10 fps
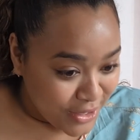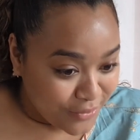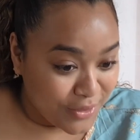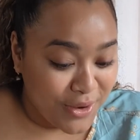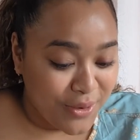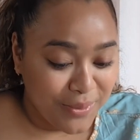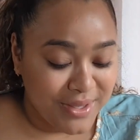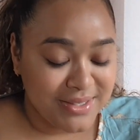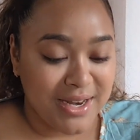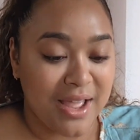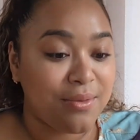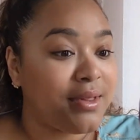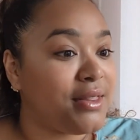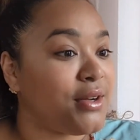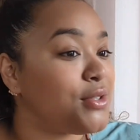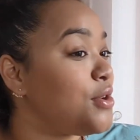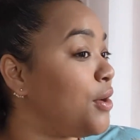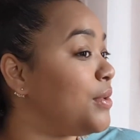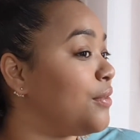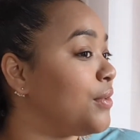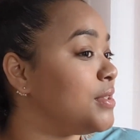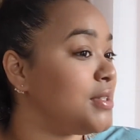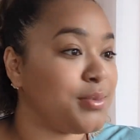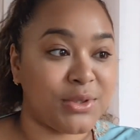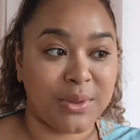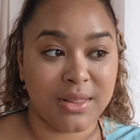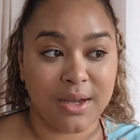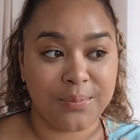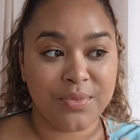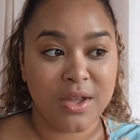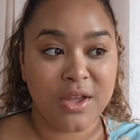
For no reason. I really, there's no differences between them.